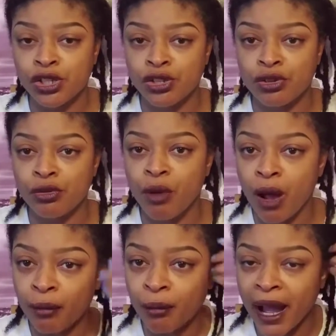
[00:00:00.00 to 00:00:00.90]
to
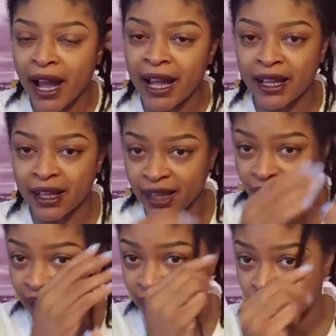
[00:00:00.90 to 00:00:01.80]
my
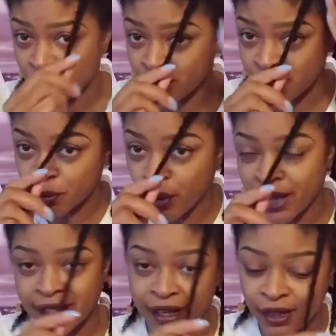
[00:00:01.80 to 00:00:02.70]
ends during this
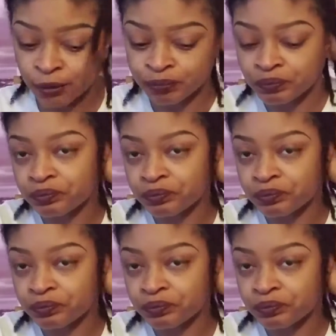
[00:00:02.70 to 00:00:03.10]
process.